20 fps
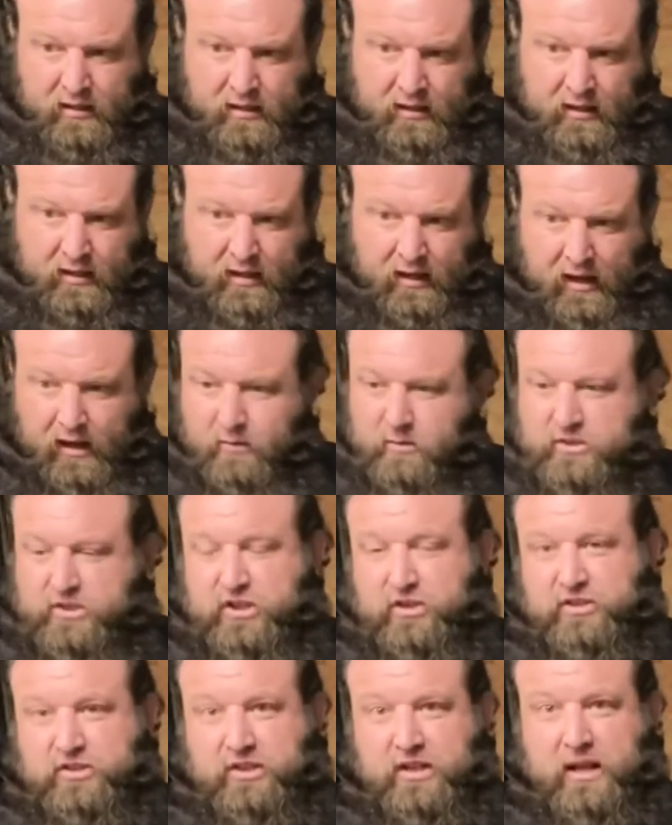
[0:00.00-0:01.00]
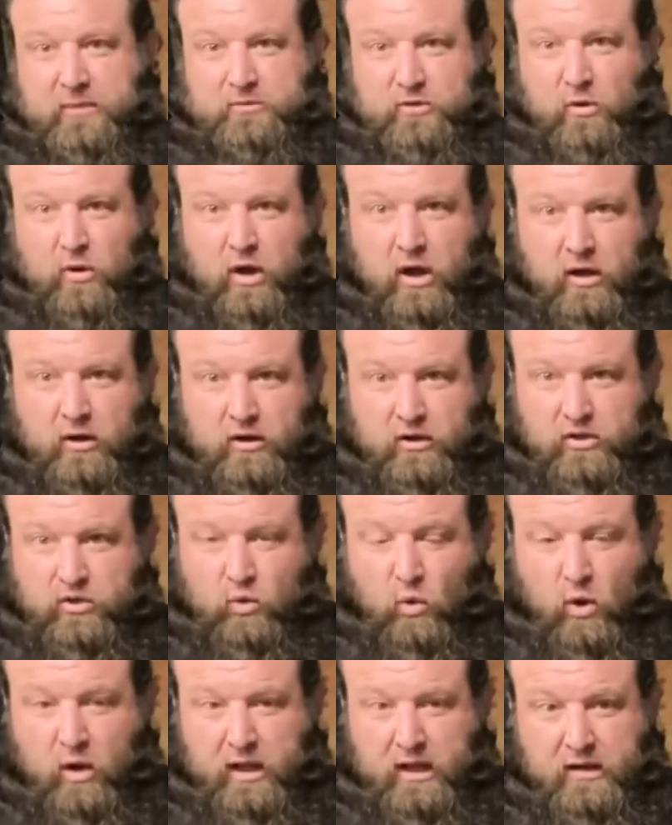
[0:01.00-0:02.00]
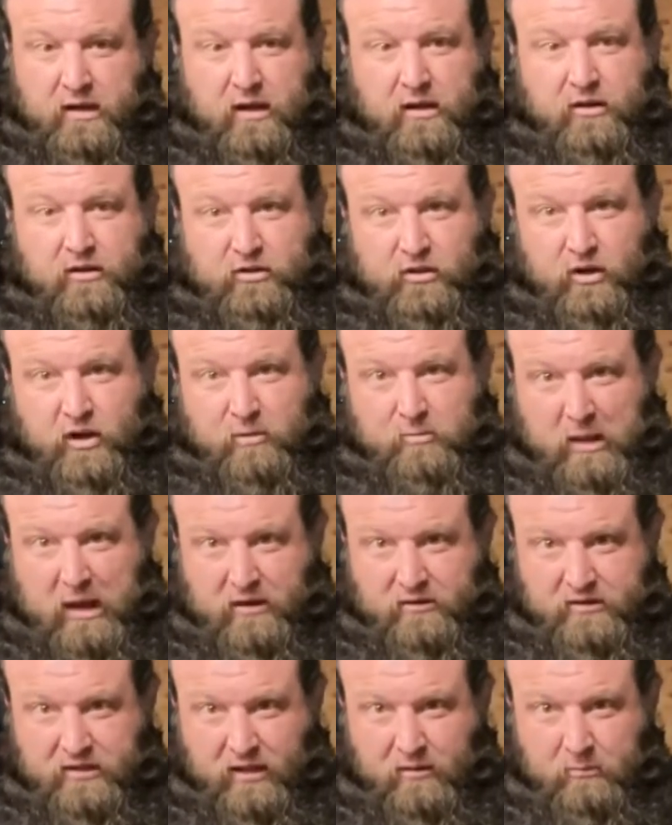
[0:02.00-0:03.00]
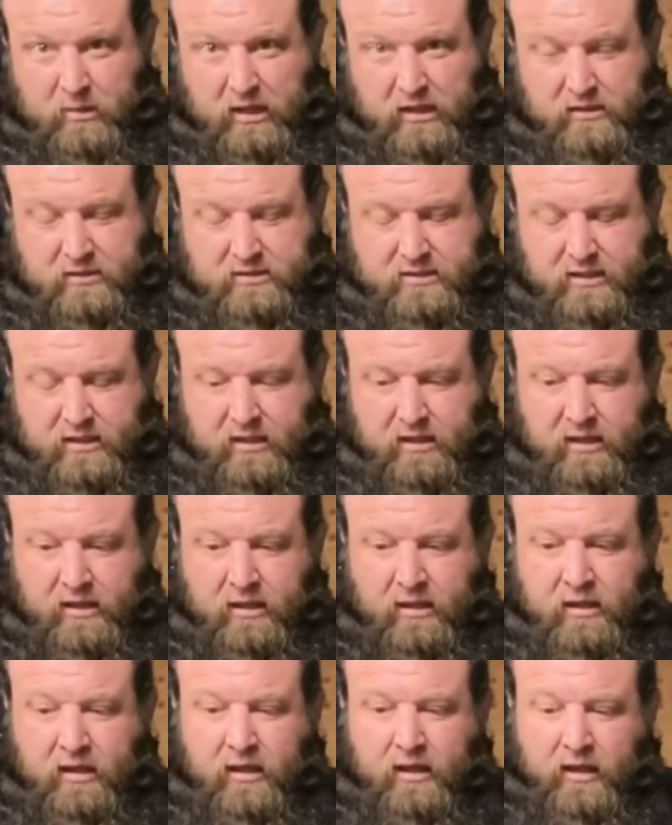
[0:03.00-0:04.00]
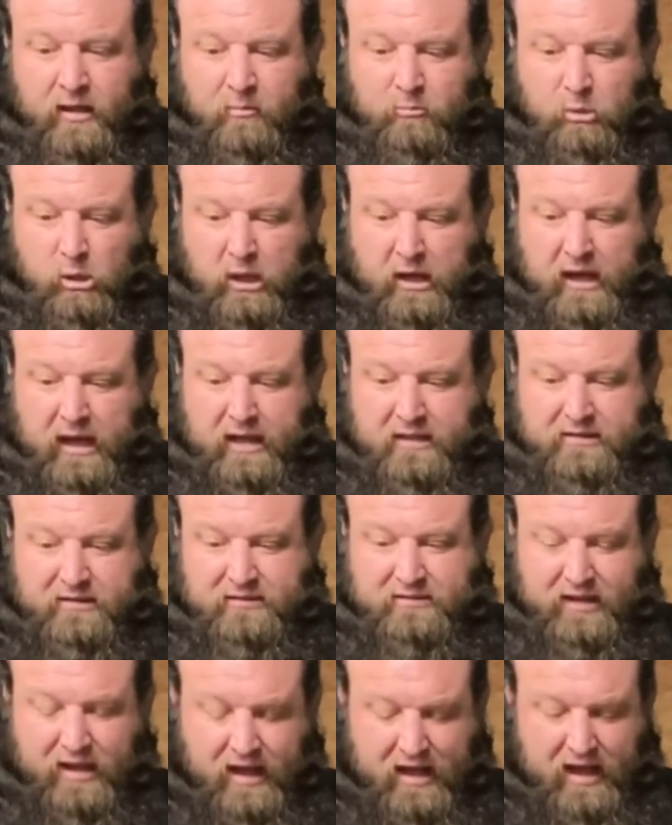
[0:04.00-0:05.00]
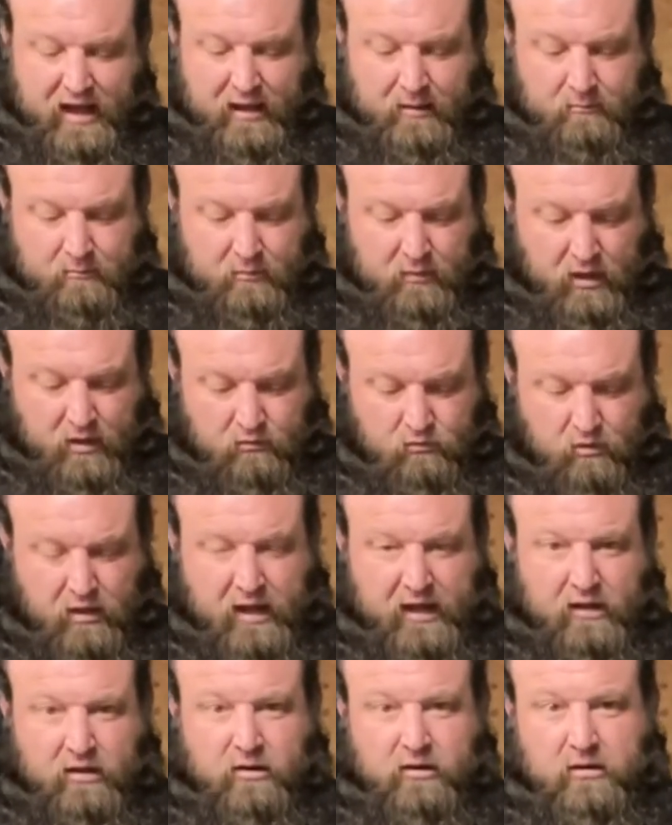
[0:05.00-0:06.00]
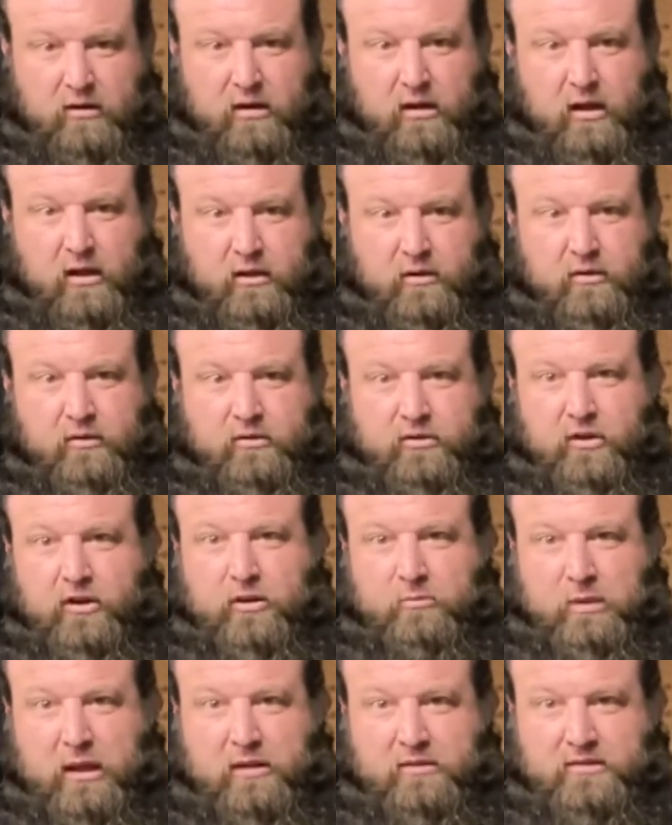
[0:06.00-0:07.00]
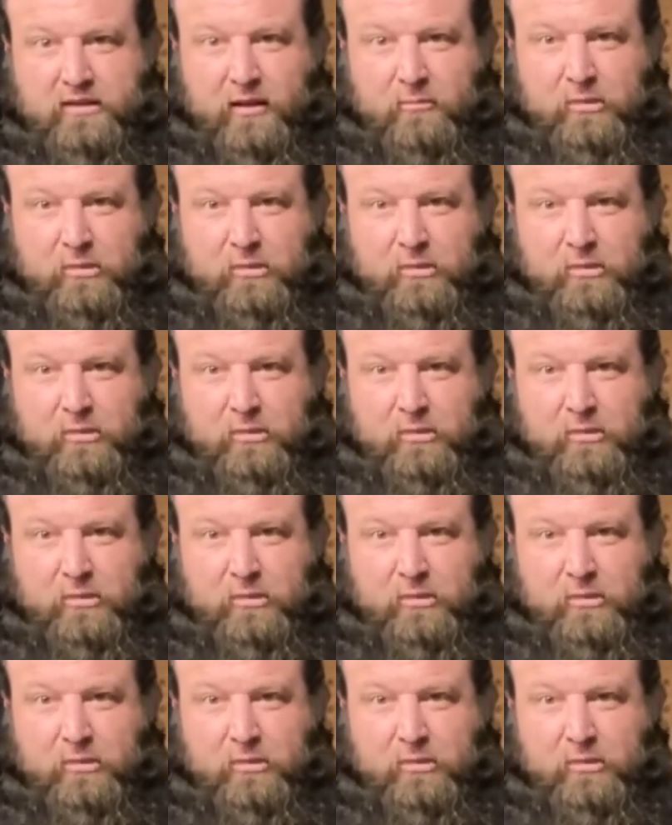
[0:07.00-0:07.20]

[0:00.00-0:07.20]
I was using up to 120 and 130 pound dumbbells. But at the time, a regular 130 pound dumbbell